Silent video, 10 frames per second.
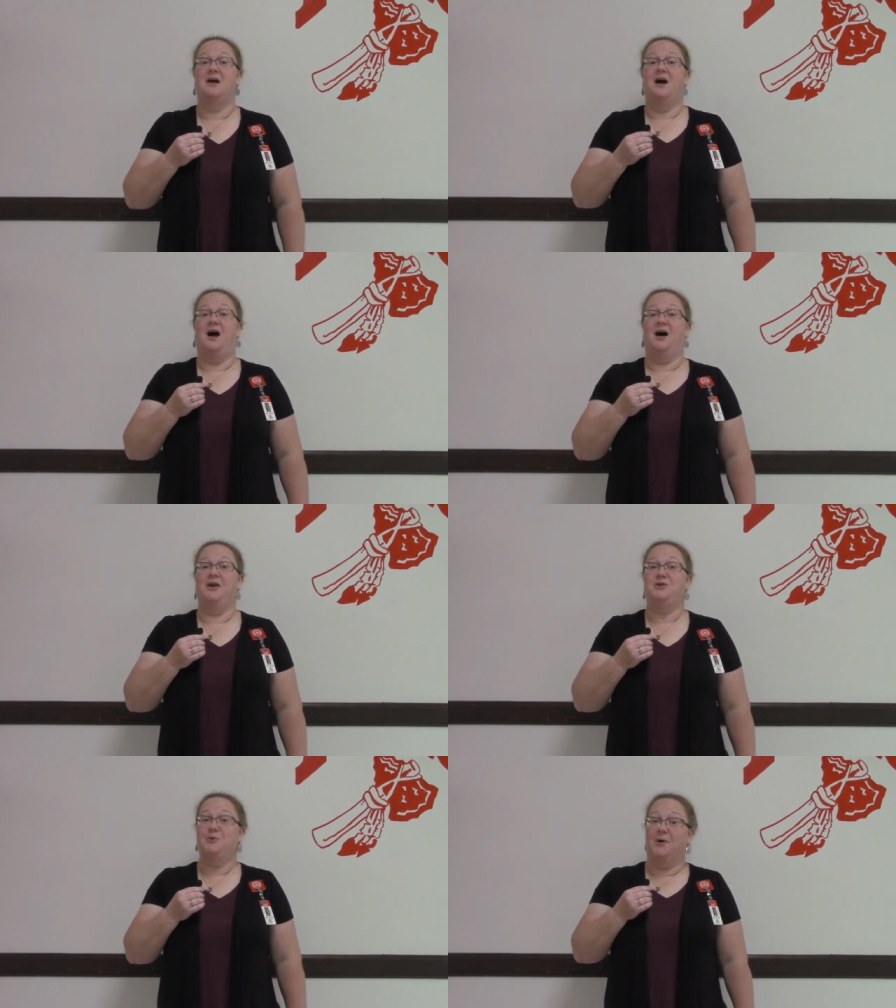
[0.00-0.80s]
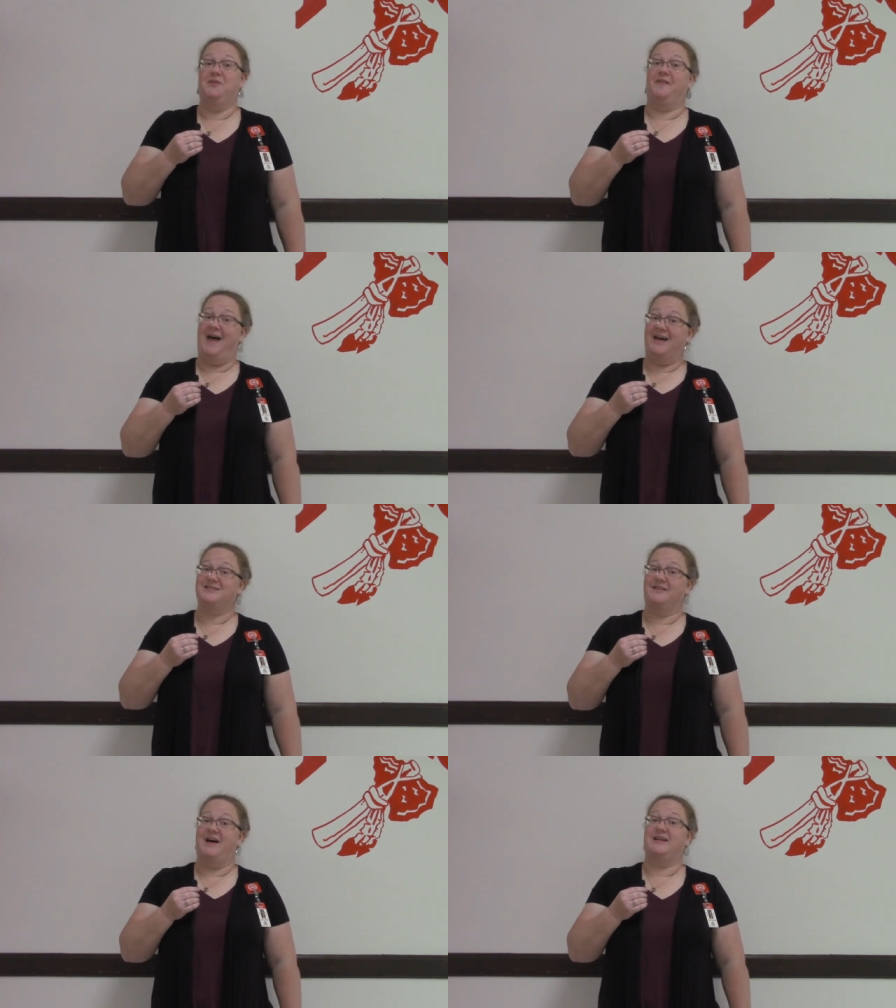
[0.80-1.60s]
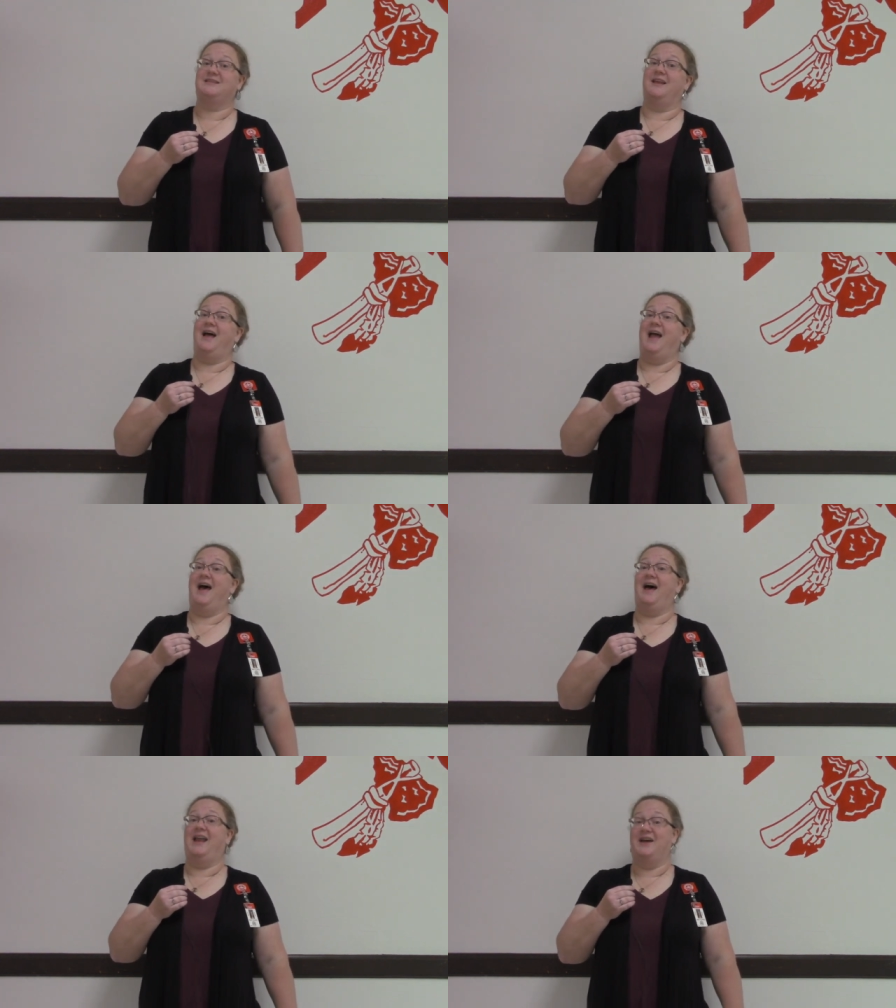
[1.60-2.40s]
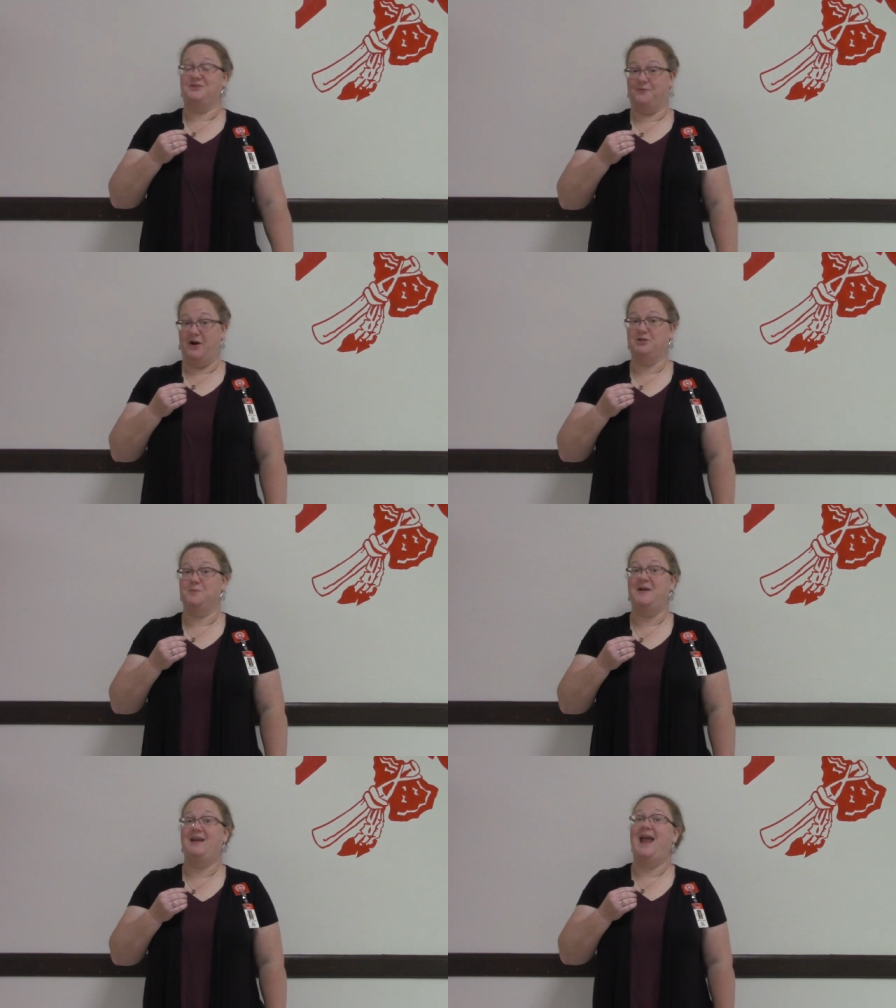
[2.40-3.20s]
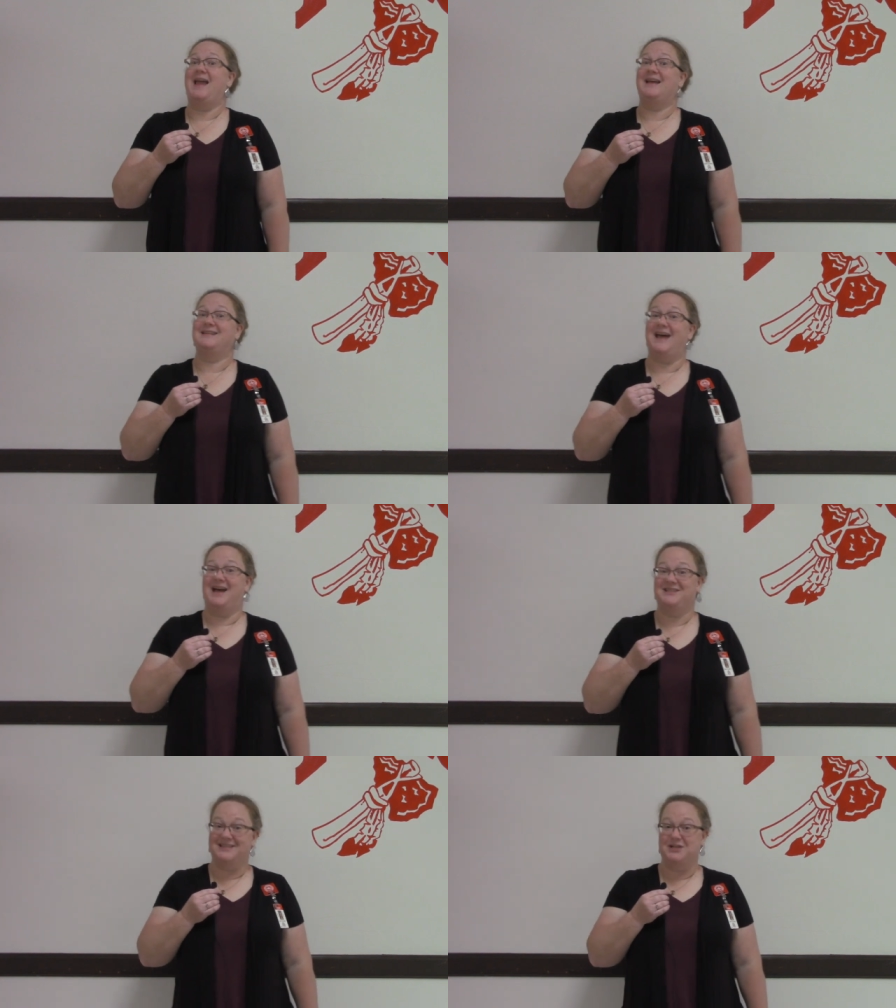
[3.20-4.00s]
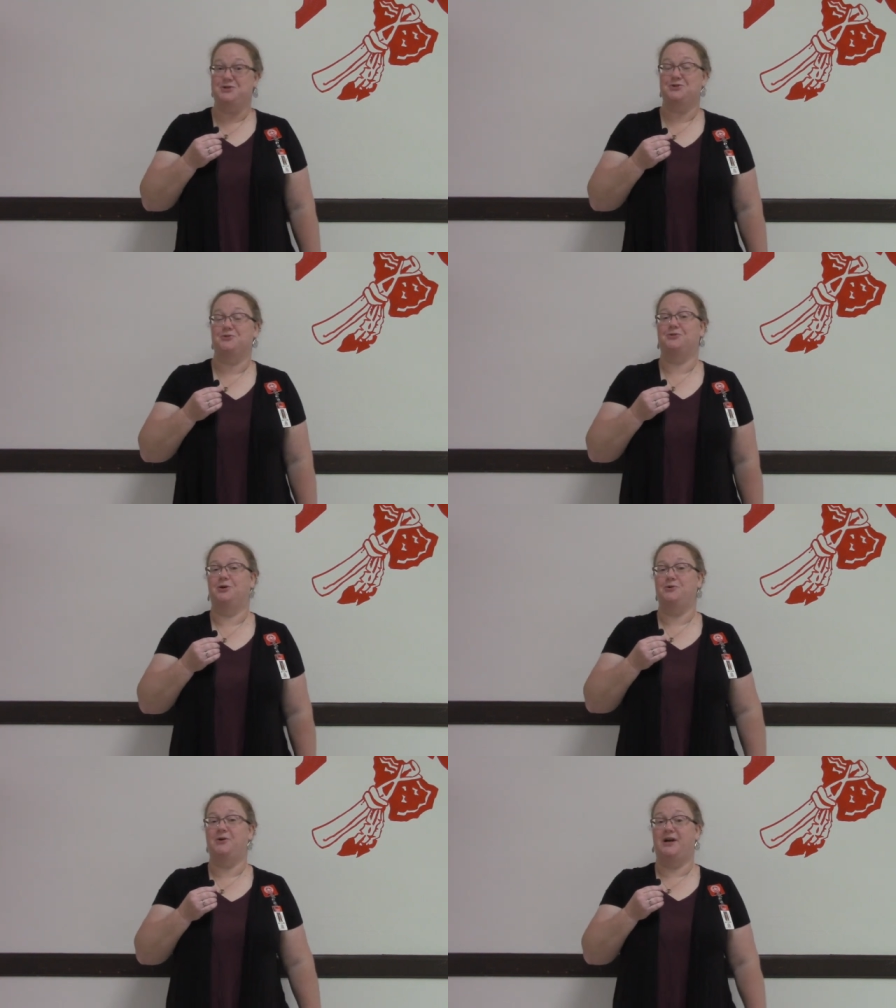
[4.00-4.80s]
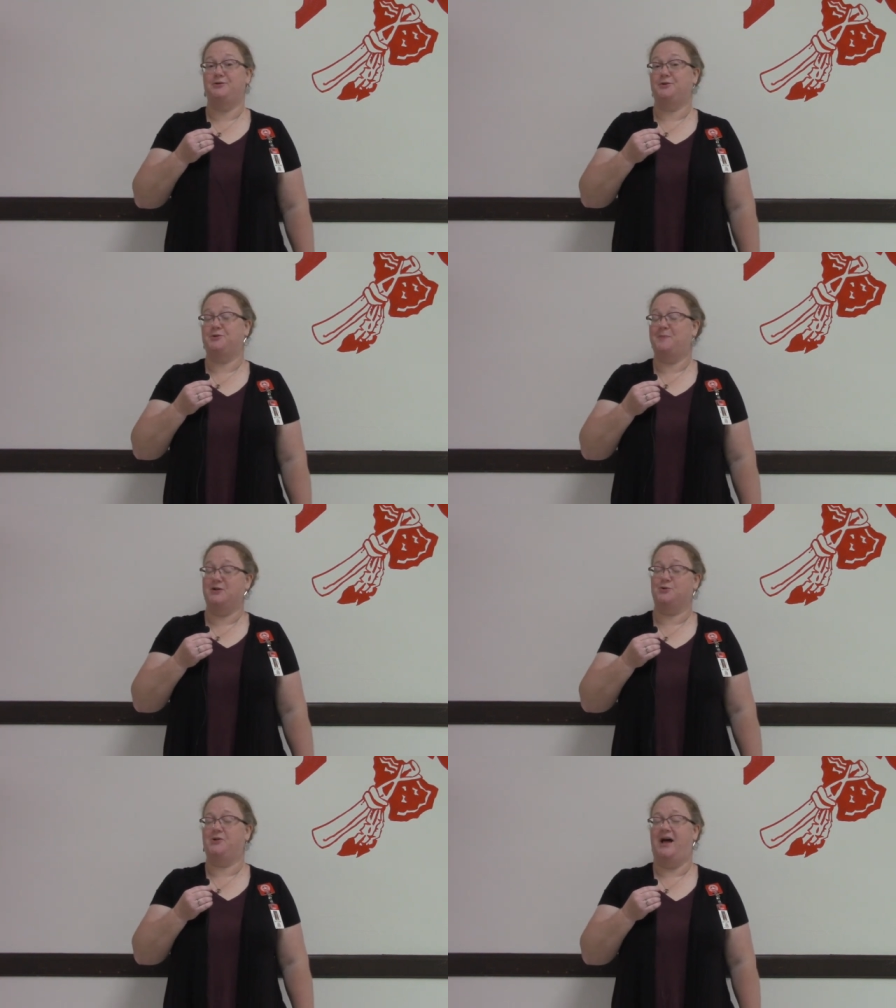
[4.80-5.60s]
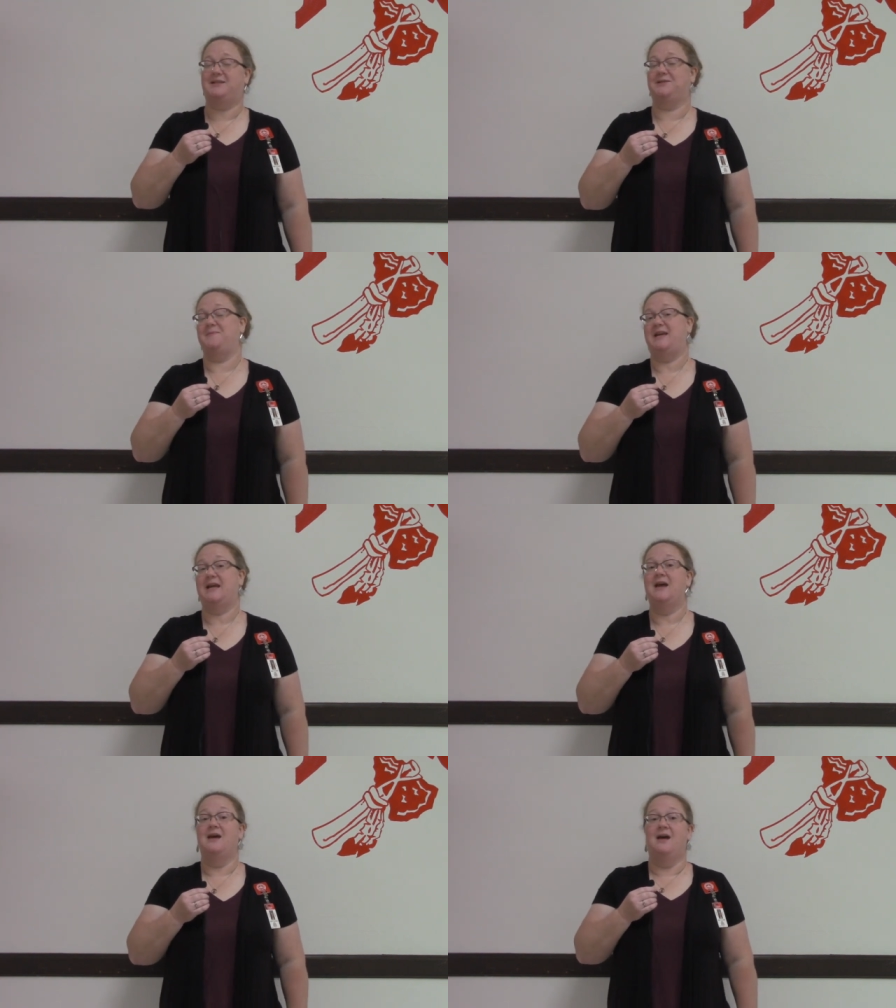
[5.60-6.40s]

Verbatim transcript: Uh, you are the last class that I had as freshmen and as seniors, so you guys are a special class to me,